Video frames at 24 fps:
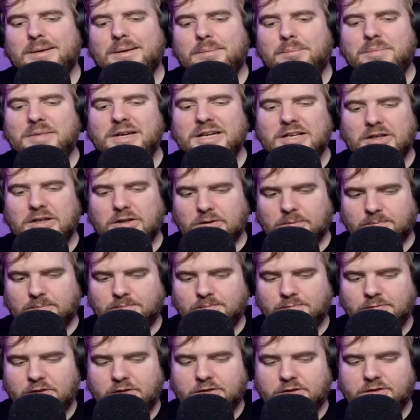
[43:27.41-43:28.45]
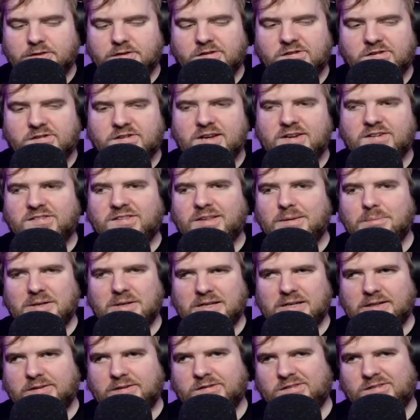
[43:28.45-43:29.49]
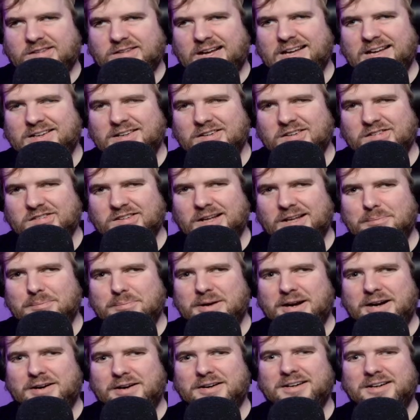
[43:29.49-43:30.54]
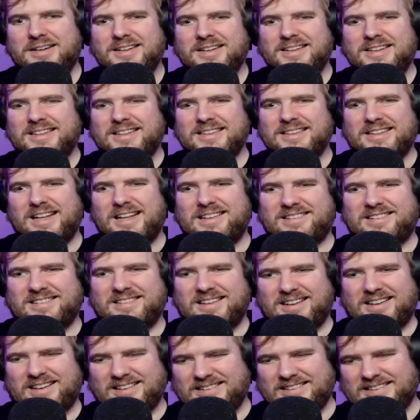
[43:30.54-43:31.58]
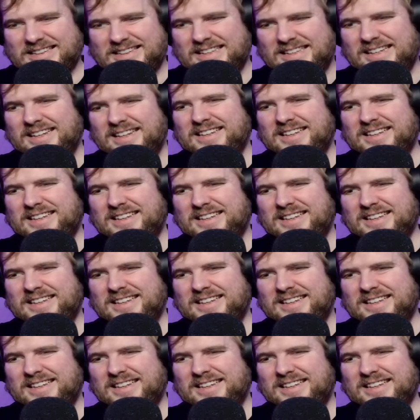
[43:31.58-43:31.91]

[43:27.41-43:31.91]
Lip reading: Medium, 60 minutes. That does not look good.